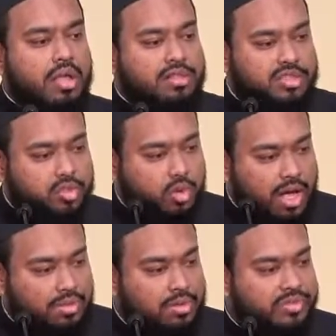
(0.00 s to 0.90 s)
this
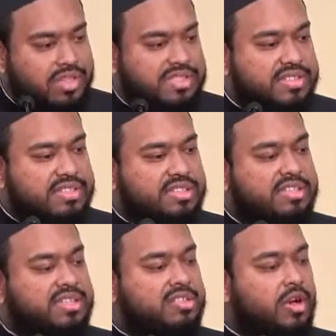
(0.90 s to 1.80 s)
realm of existence
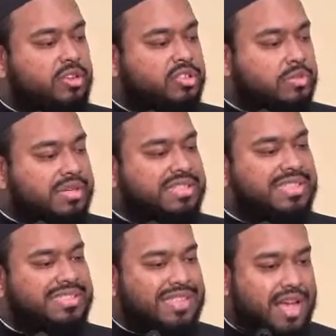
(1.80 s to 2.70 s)
has also been
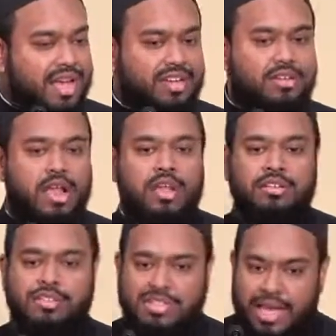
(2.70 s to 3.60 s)
designed
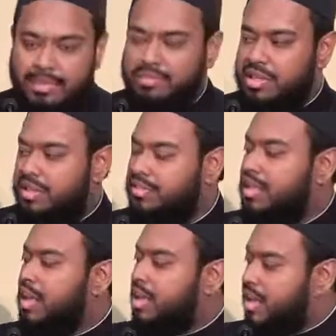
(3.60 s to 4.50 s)
to tempt us
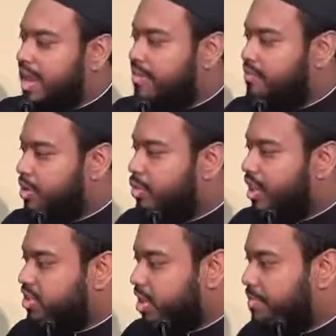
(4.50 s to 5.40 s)
in every
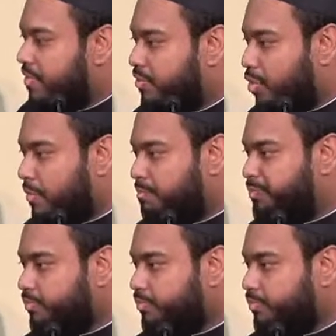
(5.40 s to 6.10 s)
way, shape, or form.